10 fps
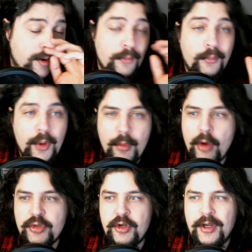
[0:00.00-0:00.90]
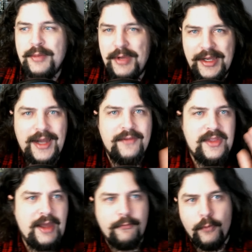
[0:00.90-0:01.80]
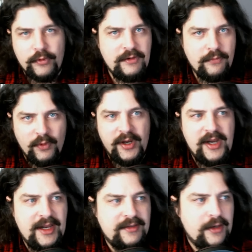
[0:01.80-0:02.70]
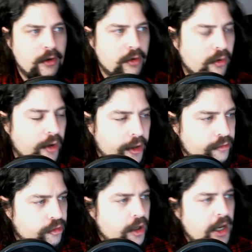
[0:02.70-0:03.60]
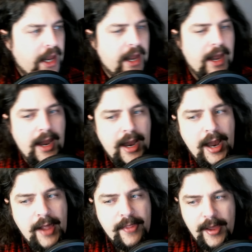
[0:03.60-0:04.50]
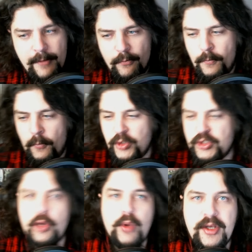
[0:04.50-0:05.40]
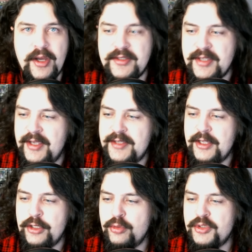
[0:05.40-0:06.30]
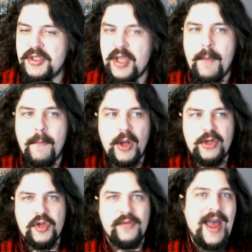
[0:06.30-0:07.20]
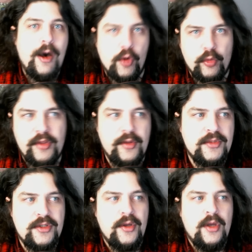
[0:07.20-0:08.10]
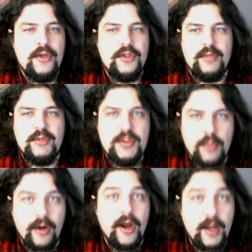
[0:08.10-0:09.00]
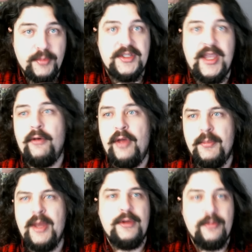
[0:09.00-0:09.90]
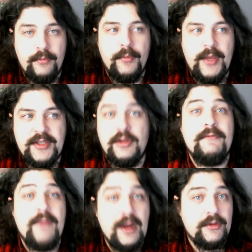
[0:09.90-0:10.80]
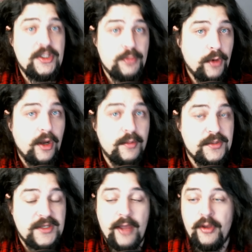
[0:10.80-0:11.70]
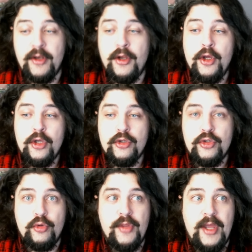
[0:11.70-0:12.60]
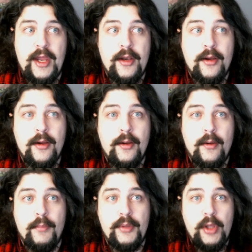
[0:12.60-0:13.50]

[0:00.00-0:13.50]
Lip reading: but most are going to be kind of in that 1440 to 1800 range. And then what Sony does is it uses a bunch of algorithms, some smart upscaling, basically very smart upscaling, to then blow